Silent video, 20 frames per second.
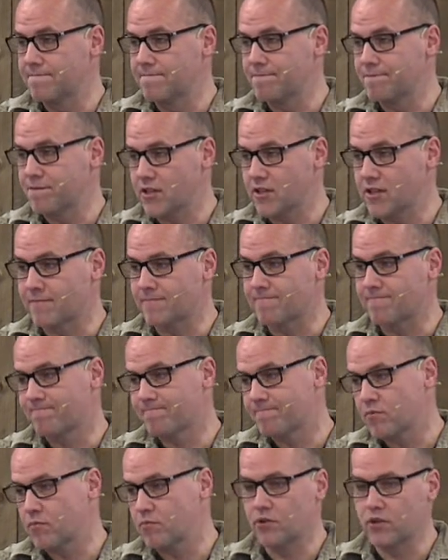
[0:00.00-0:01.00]
It's like
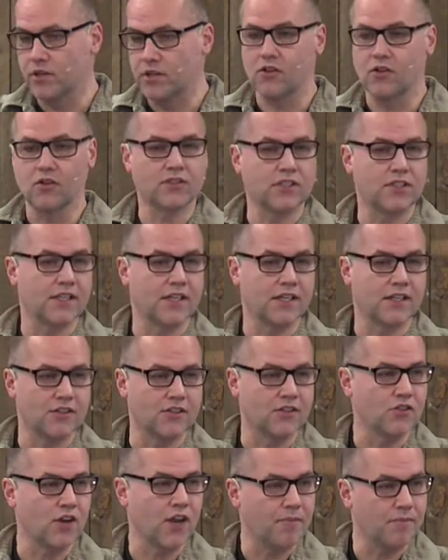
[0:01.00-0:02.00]
pretty close to the end of the
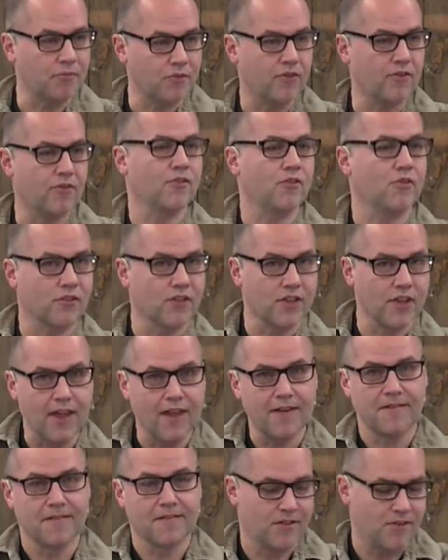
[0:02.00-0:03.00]
chapter.
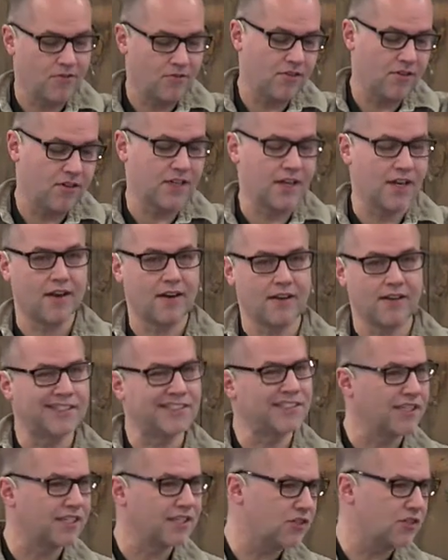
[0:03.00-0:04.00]
Okay, we're going to get out. Is
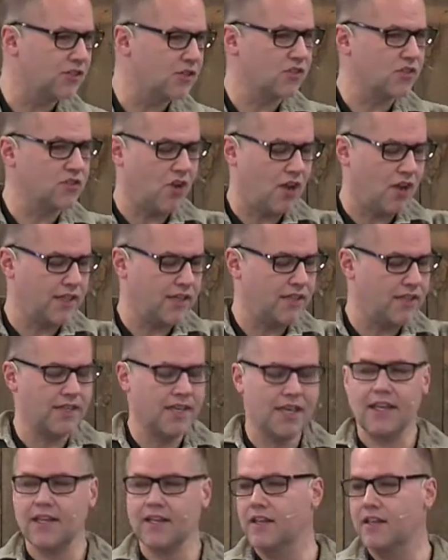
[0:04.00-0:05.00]
he going to do a song at the
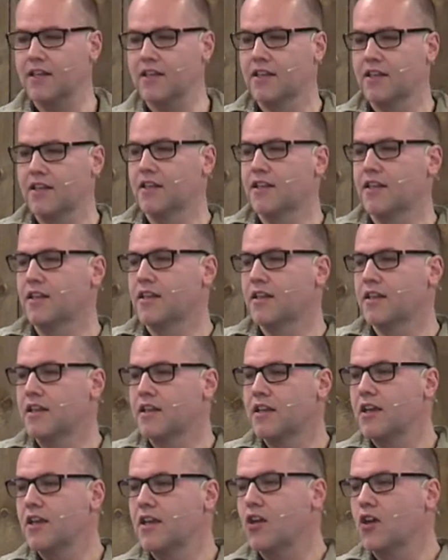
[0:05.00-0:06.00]
end?
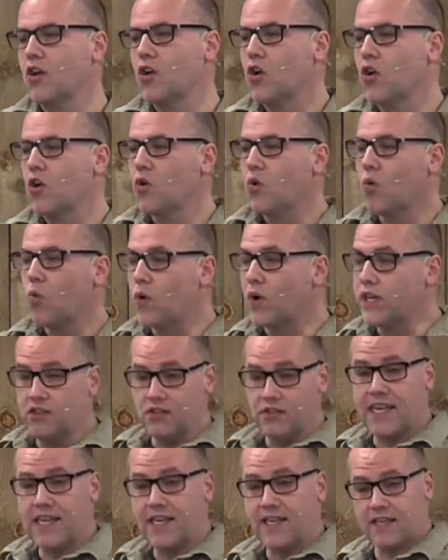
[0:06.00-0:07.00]
When you
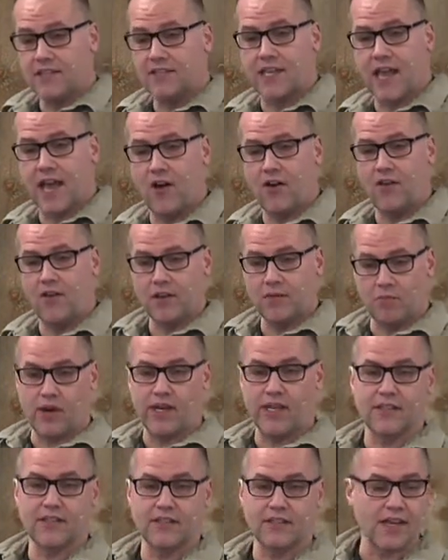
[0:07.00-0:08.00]
lay this out and
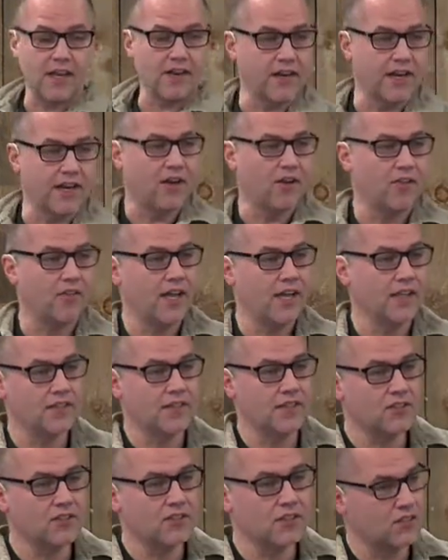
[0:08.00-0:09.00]
break this out in an outline,
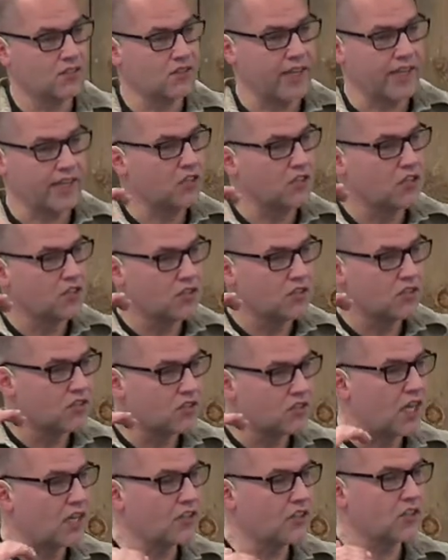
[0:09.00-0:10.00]
this is like
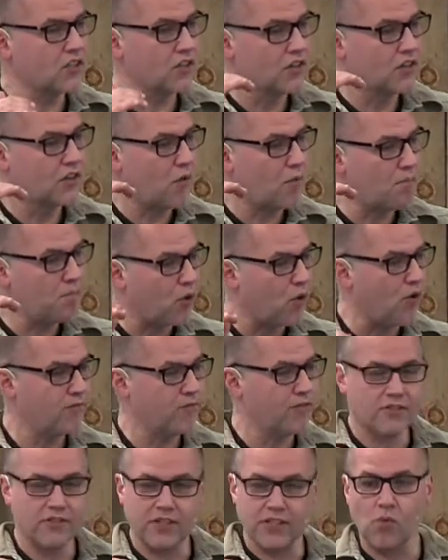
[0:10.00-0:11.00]
such a
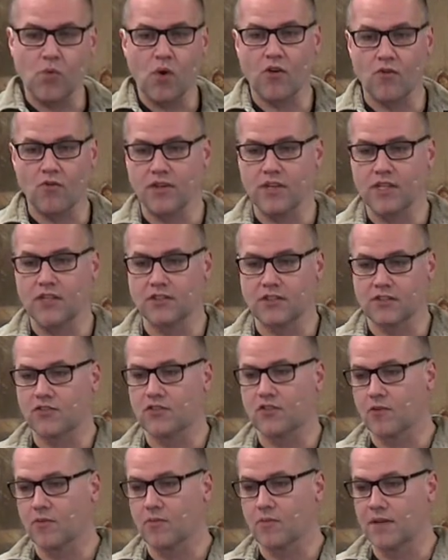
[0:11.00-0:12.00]
perfectly well-reasoned
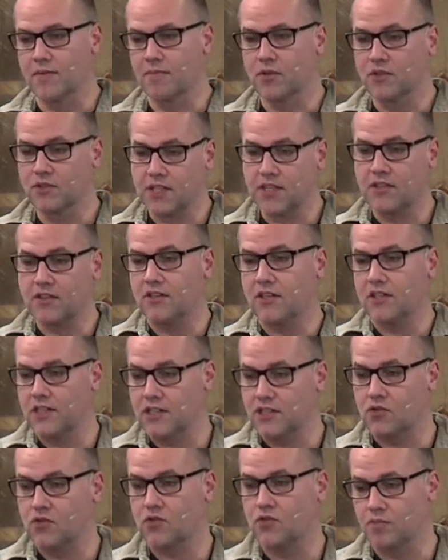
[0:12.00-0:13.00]
sermon, particularly to
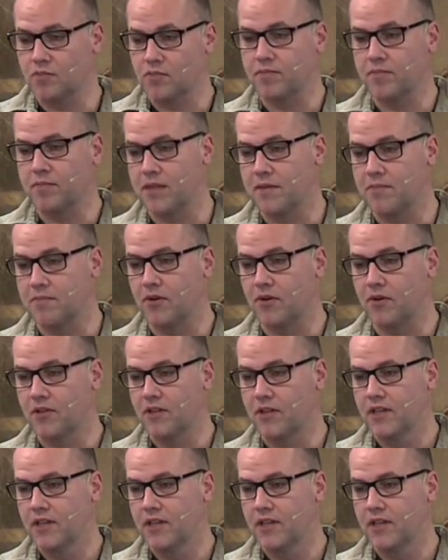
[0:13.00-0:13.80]
this group of people.